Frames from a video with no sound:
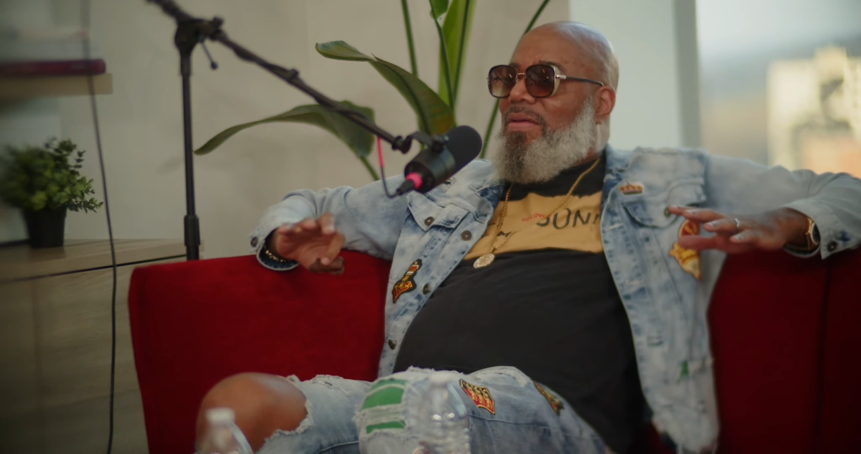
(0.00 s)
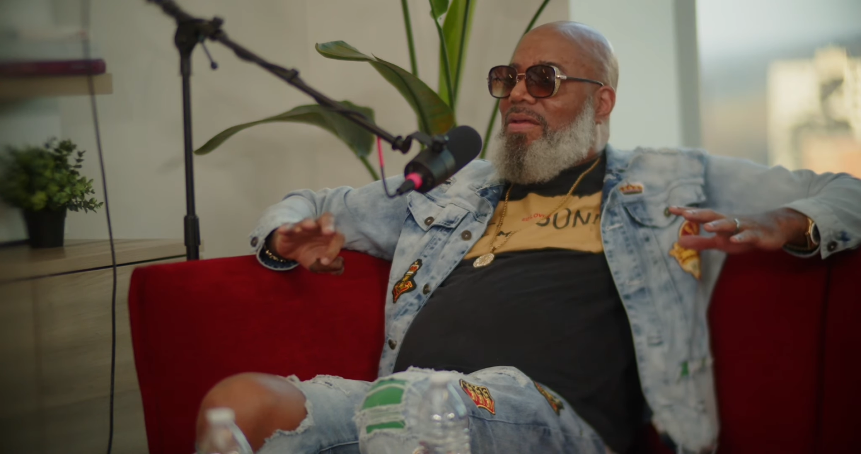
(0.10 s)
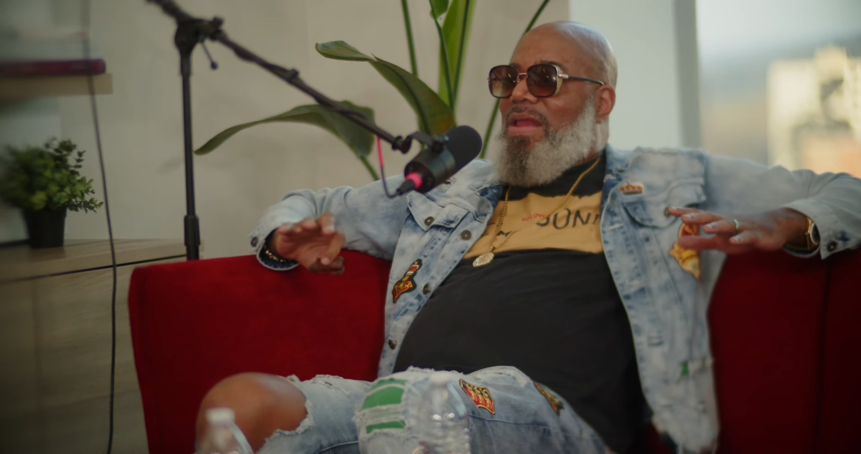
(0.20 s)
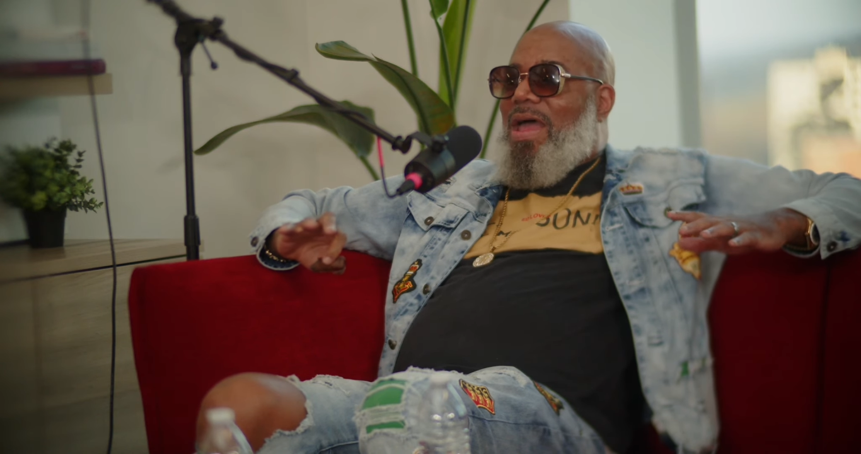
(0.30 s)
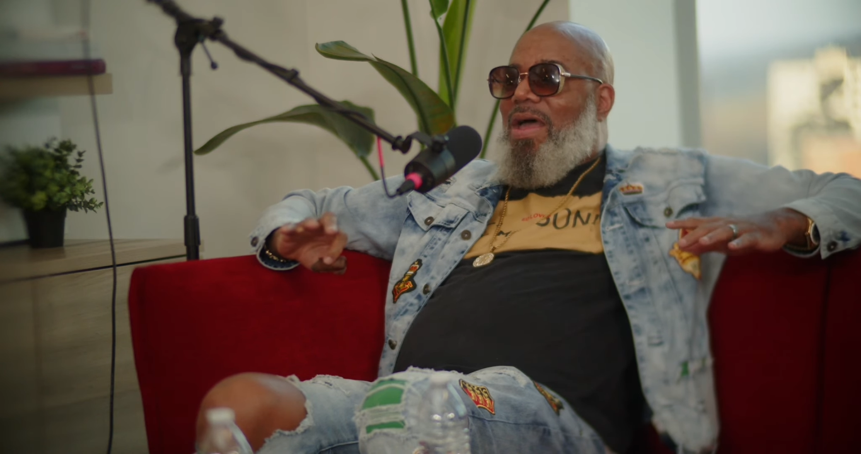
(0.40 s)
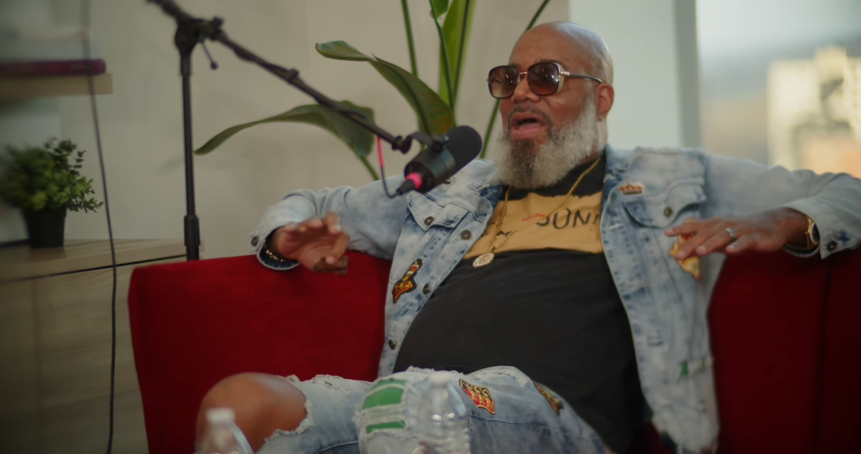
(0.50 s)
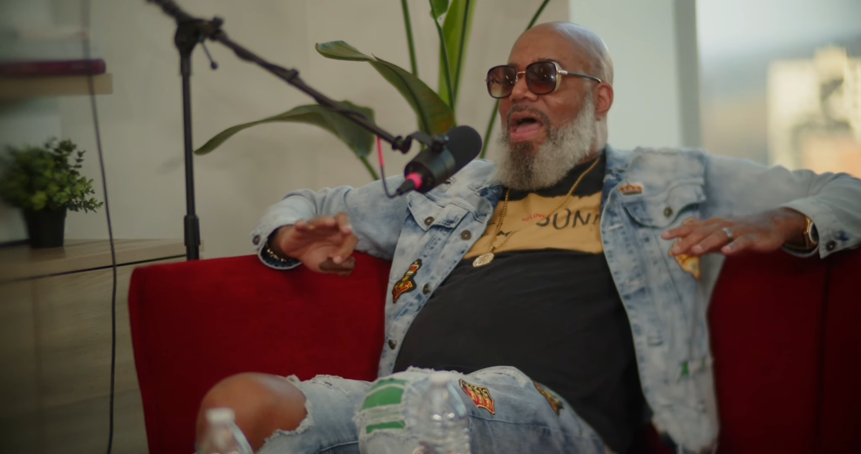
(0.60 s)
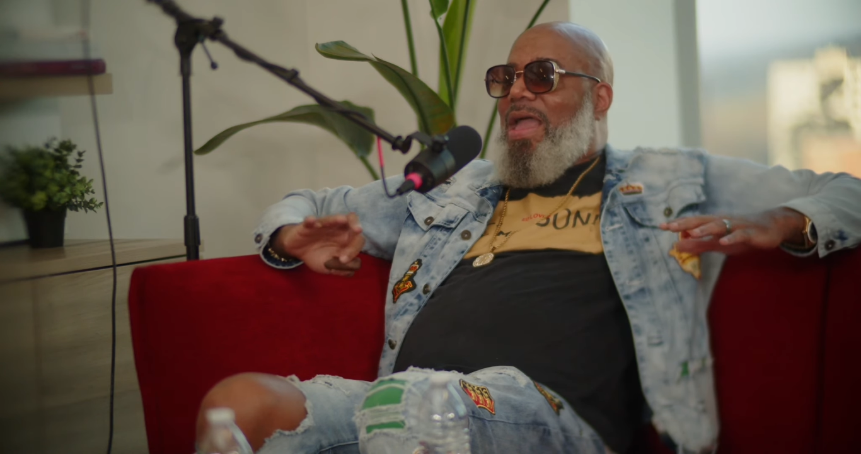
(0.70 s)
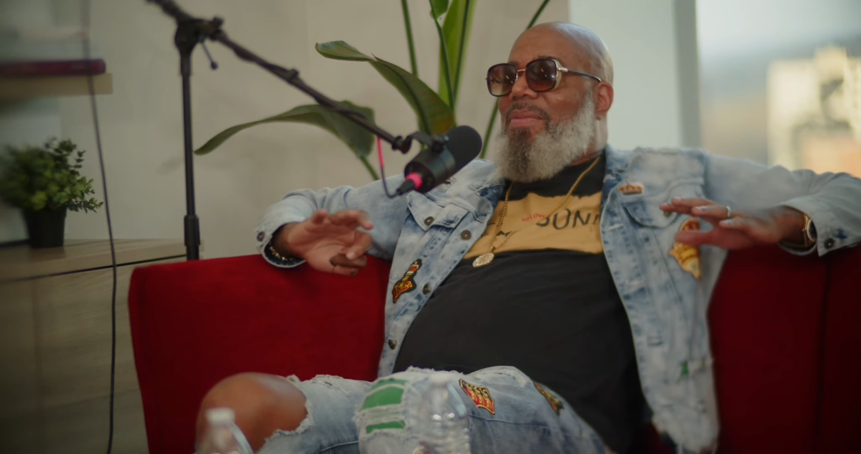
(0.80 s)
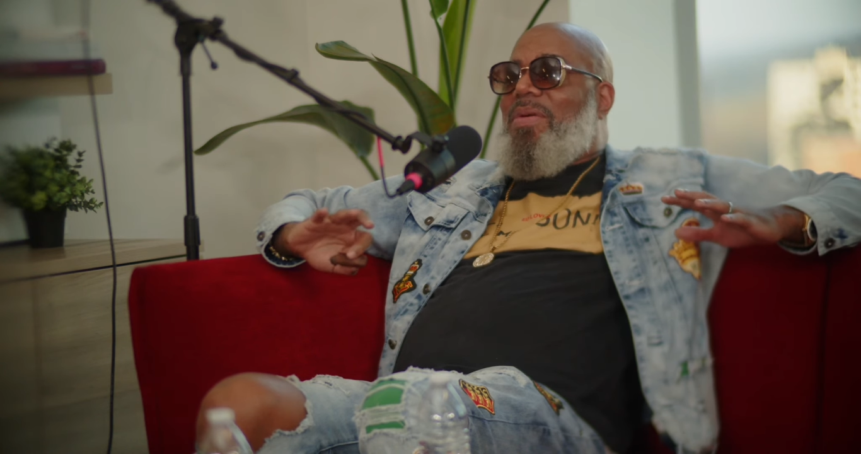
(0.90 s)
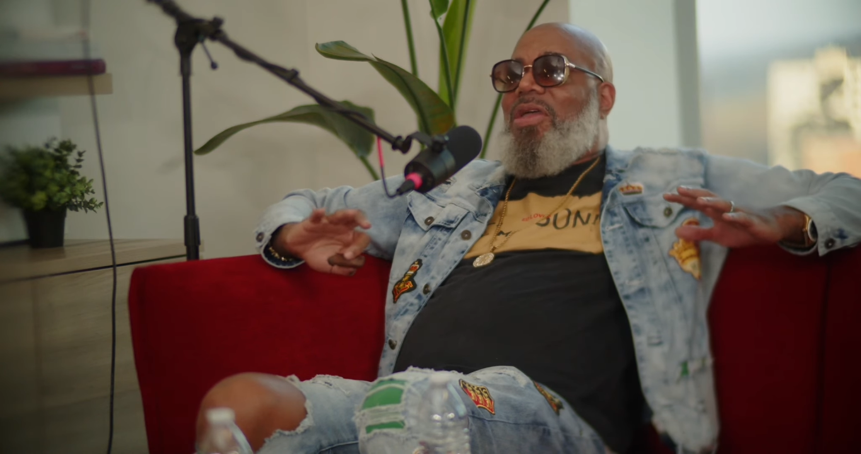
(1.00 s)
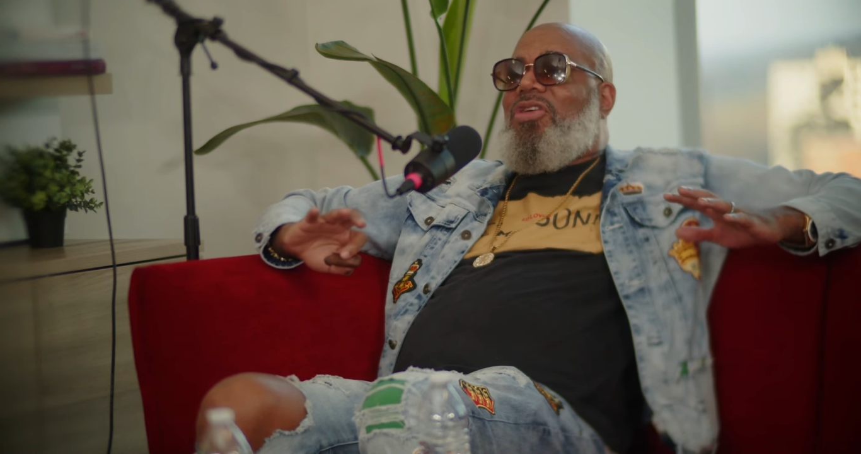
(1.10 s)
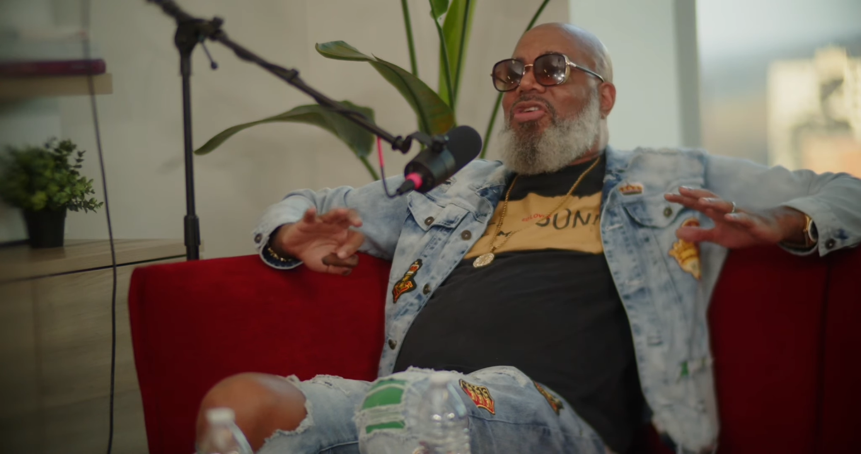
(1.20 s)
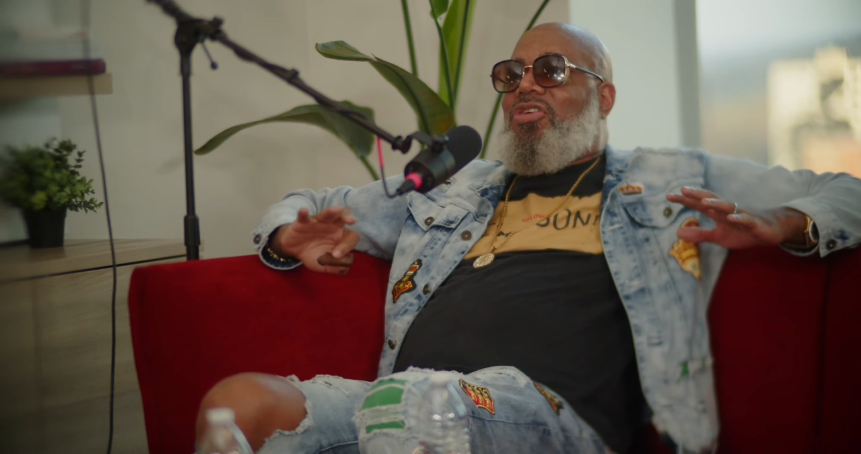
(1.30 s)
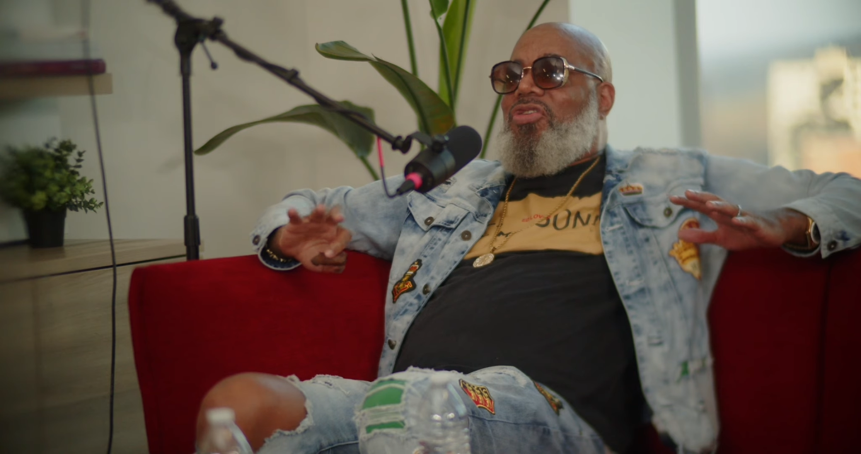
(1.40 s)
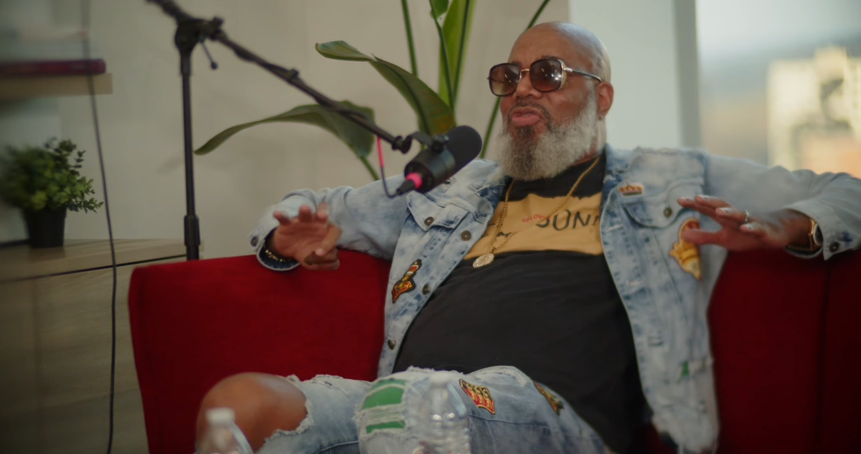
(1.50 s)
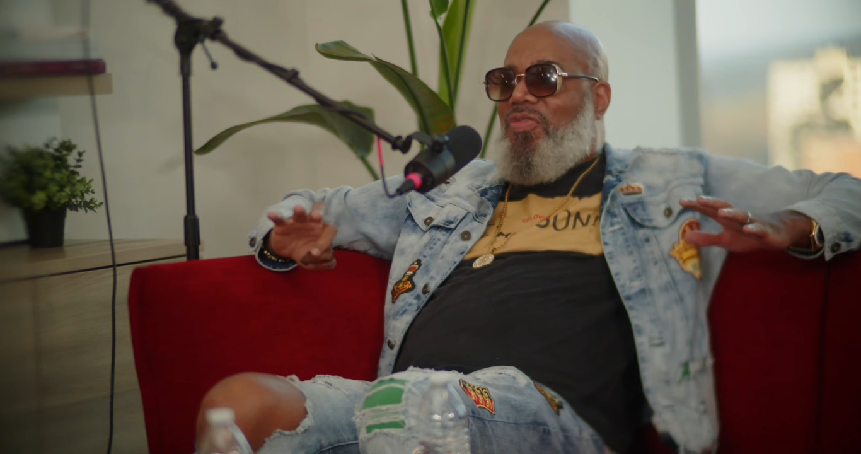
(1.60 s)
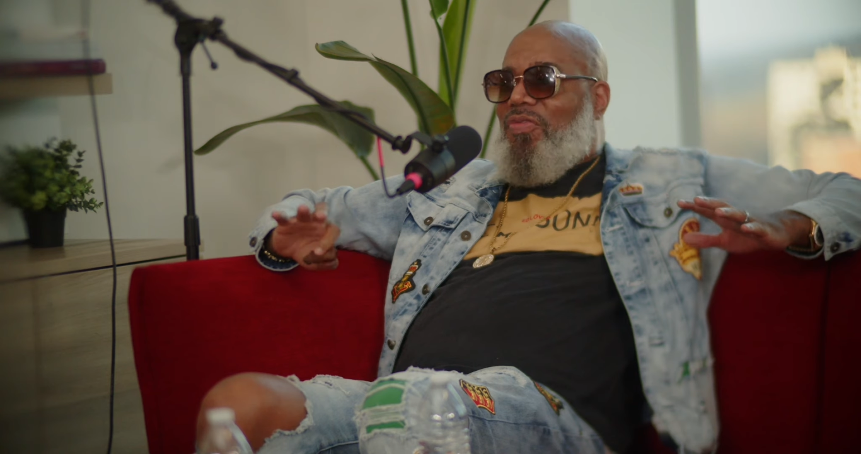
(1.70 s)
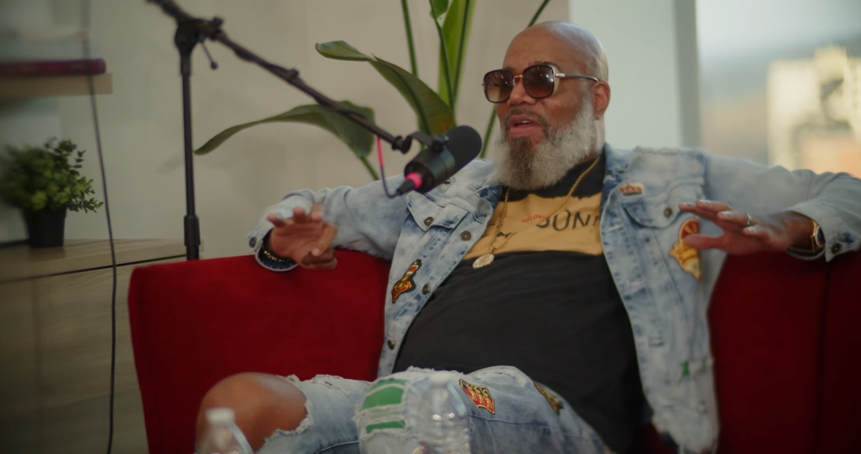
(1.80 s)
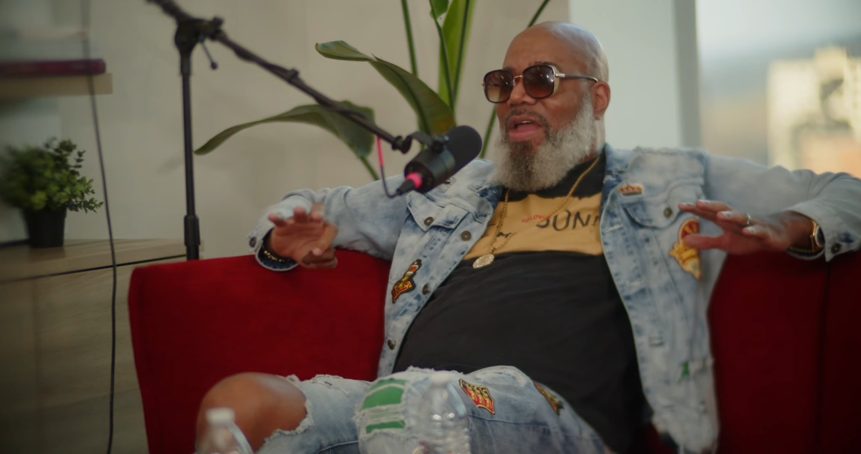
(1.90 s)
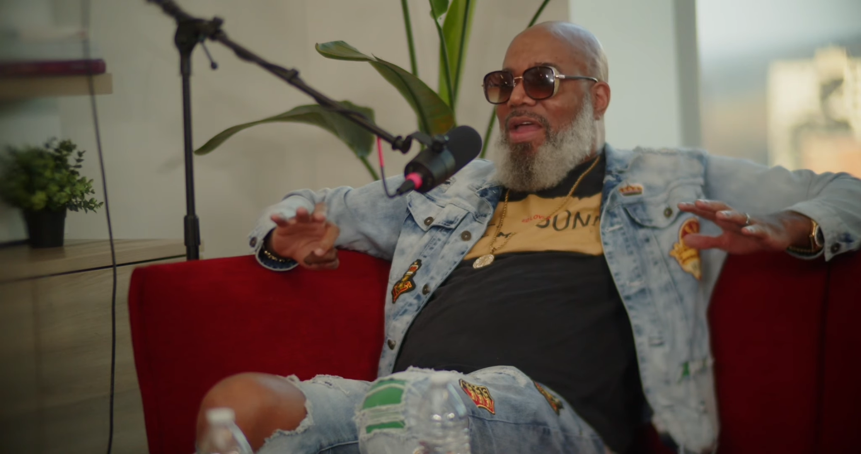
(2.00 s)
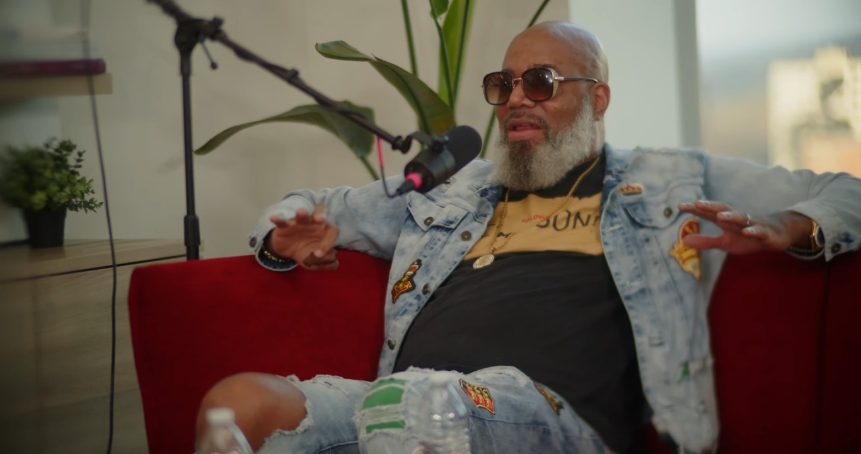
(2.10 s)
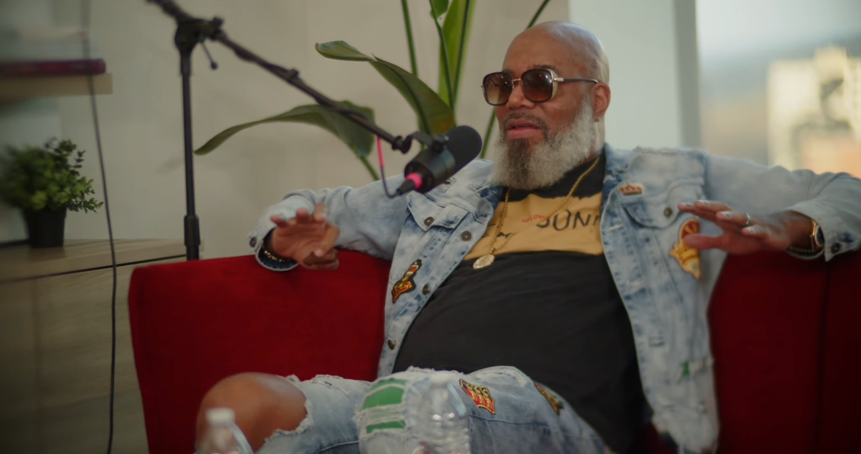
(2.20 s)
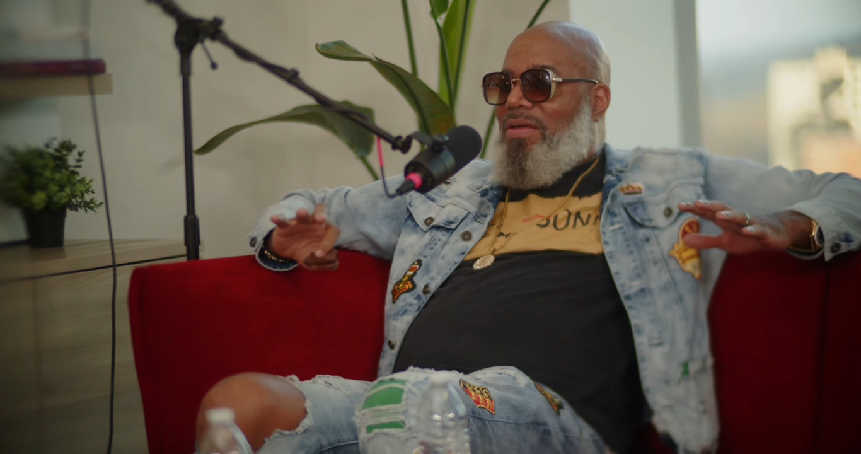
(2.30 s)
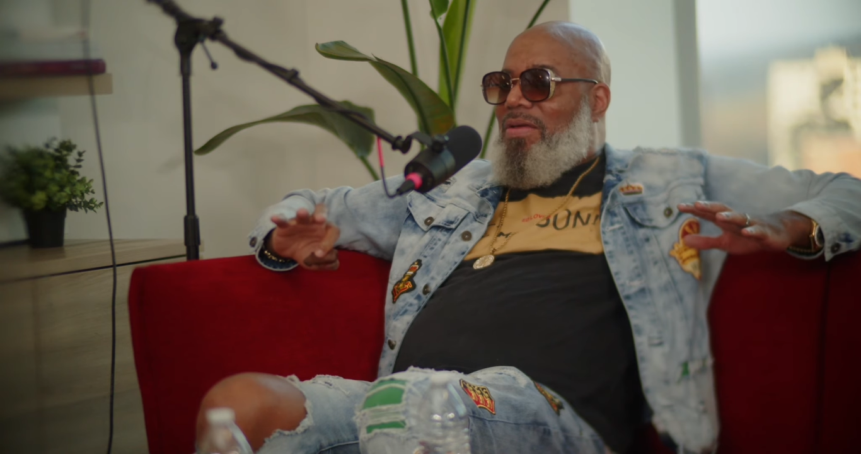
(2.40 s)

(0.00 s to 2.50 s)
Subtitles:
Now, I am a huge fan